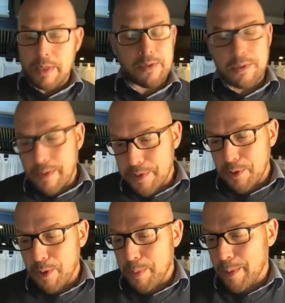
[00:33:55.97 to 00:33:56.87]
This is obviously
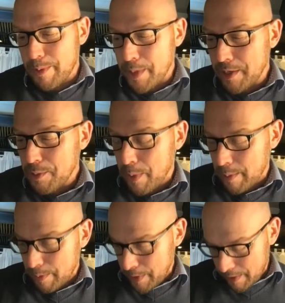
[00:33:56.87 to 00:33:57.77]
not Pebble Beach.
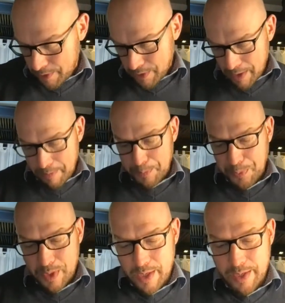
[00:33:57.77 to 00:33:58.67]
Pebble Beach
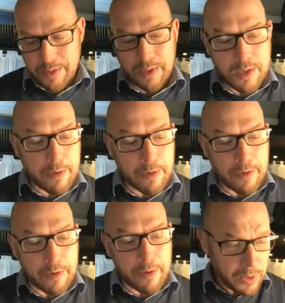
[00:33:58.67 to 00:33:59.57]
is a tough,
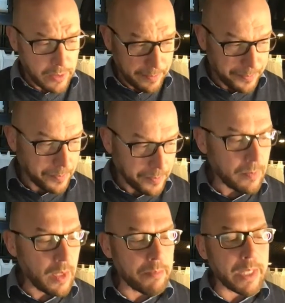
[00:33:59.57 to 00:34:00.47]
long course.
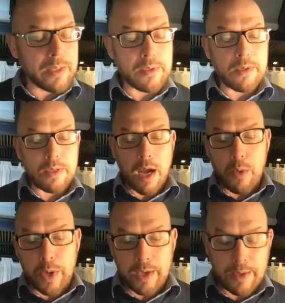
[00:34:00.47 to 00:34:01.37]
But this is how
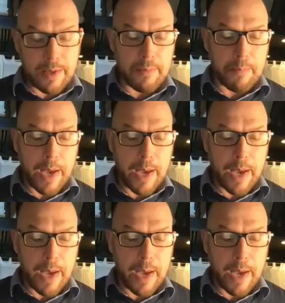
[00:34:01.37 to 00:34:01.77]
we can then